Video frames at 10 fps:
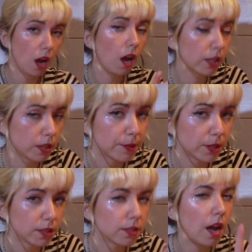I'm gonna be
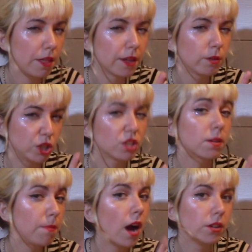honest, I think we just
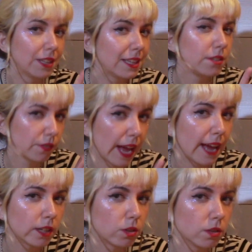compiled a list of gay
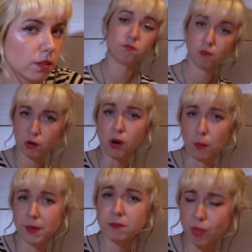icons. No
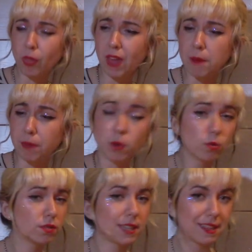comment on that, but I
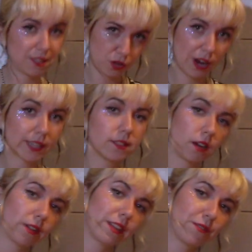will say this track is
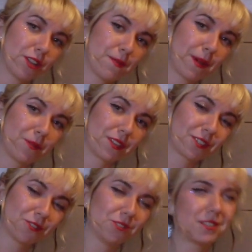directly followed by one
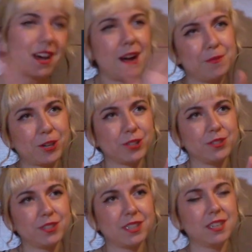called I'm a
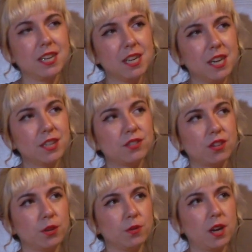Cruiser.
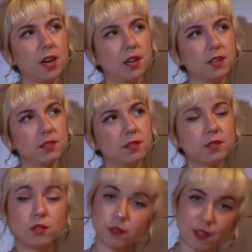So
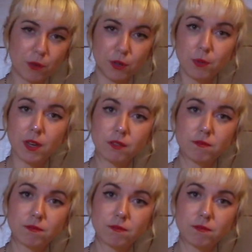do with that what you will.